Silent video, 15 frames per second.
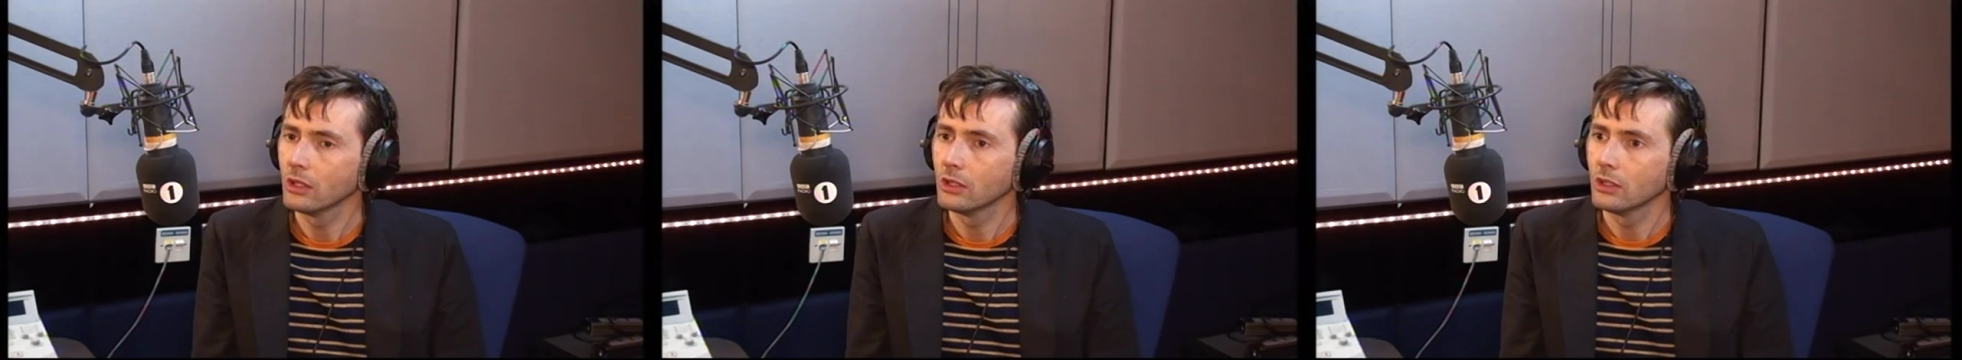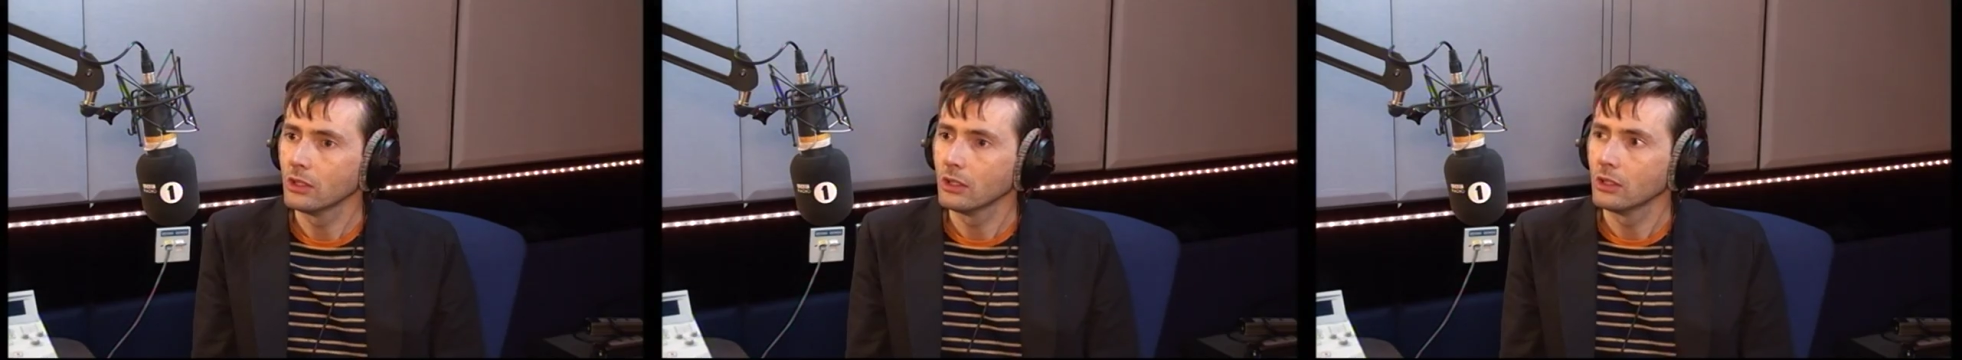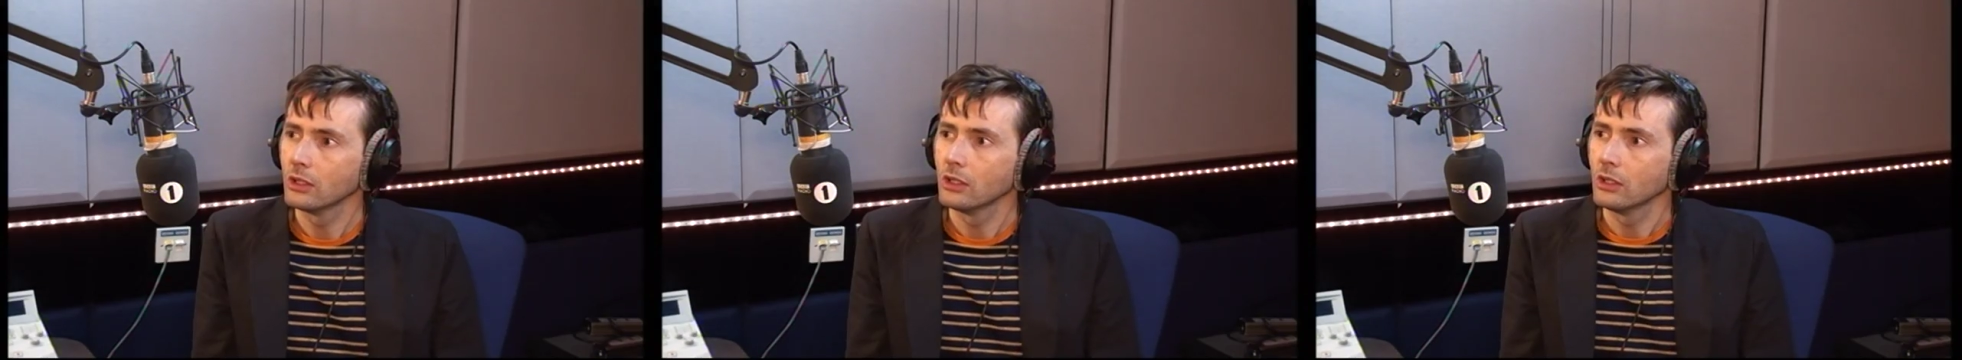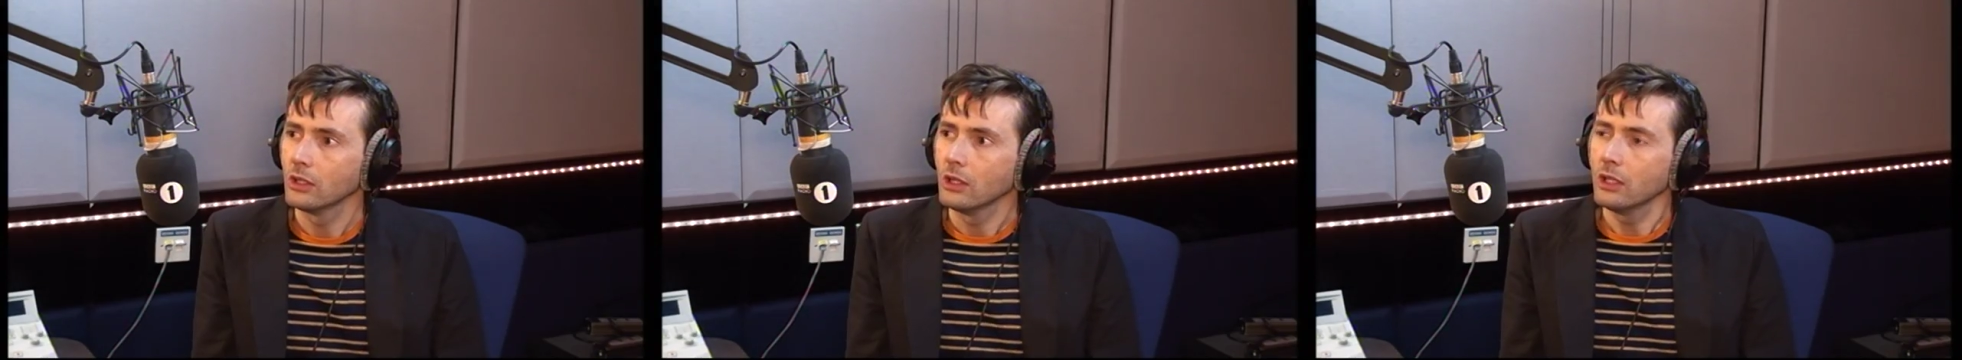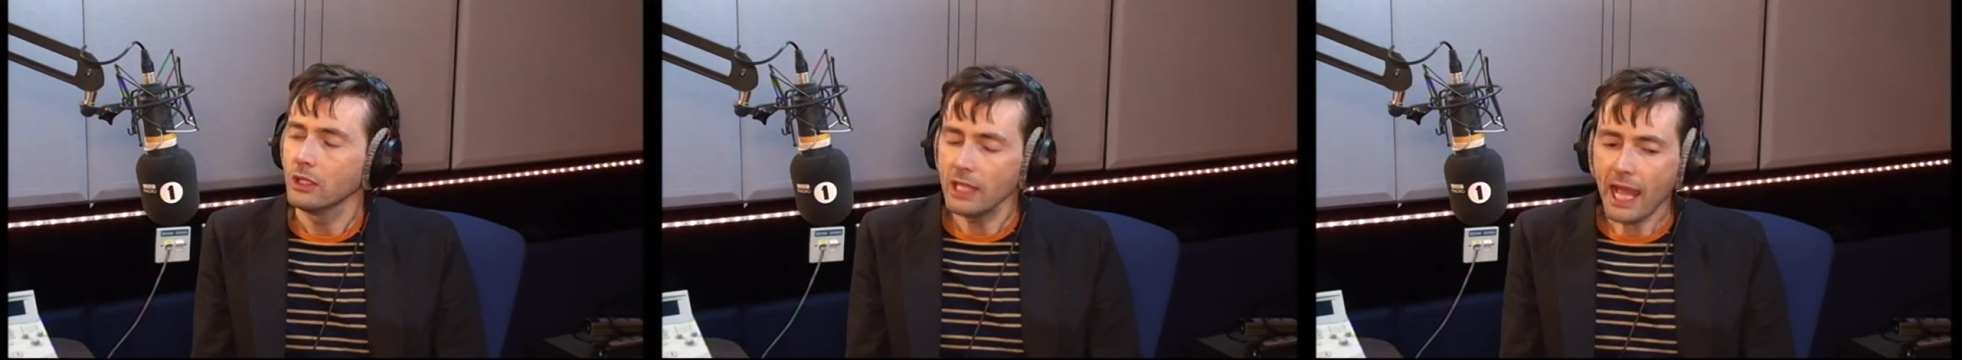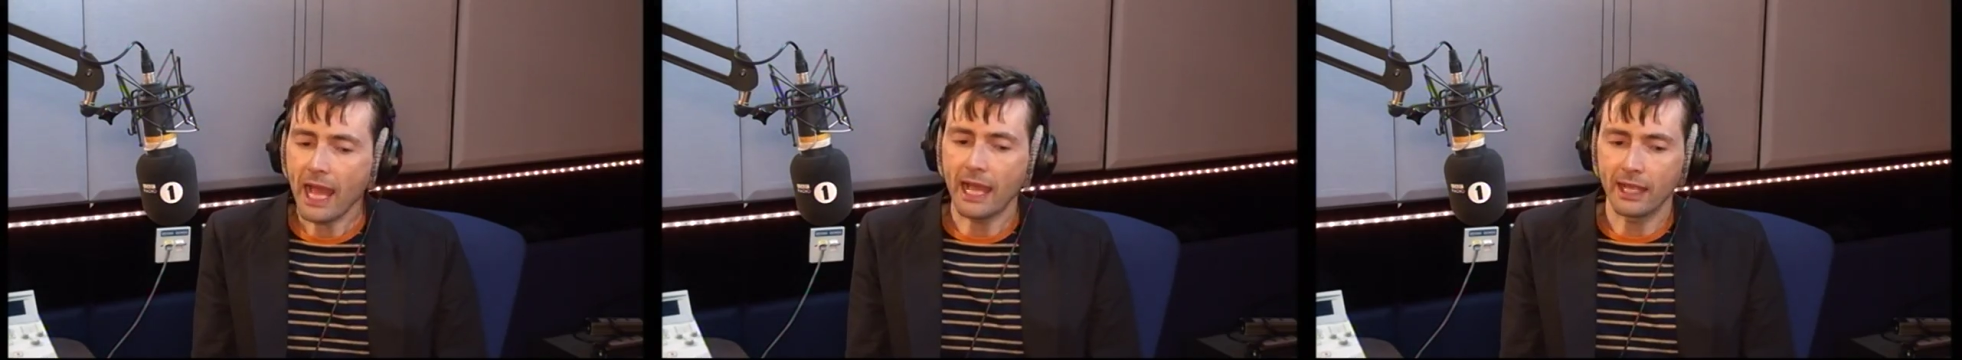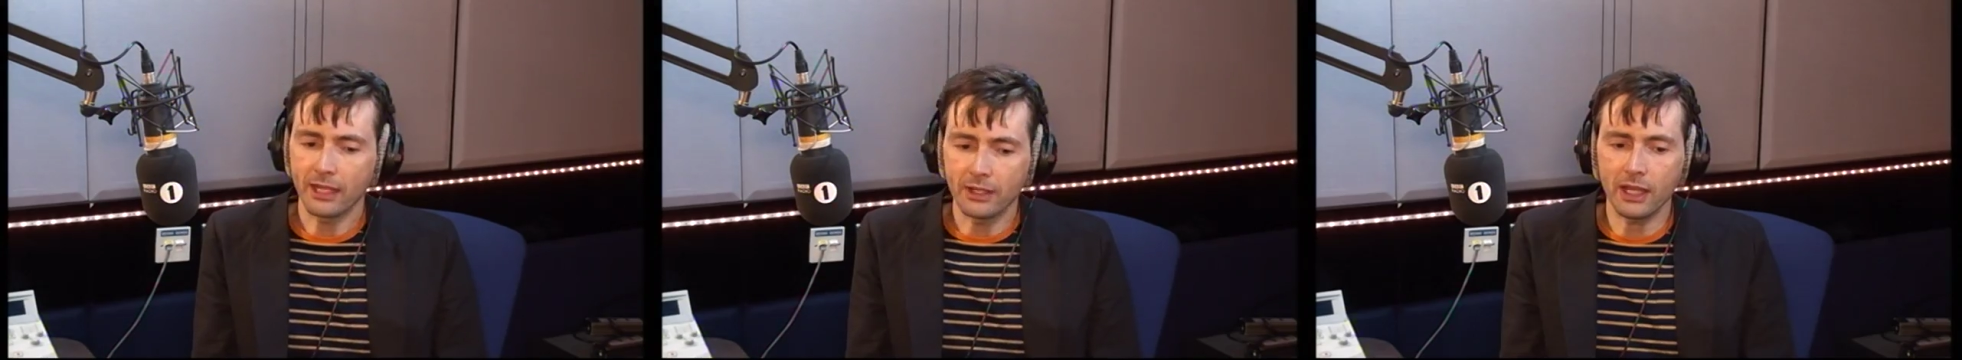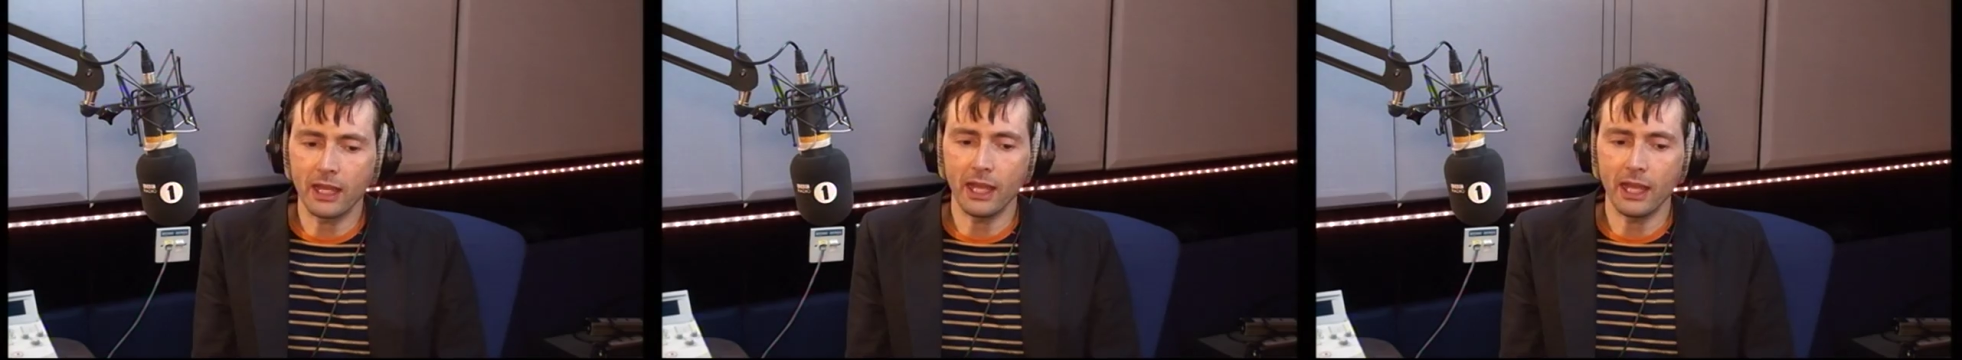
Who thing is quite scary. Yeah, it's, it, it's,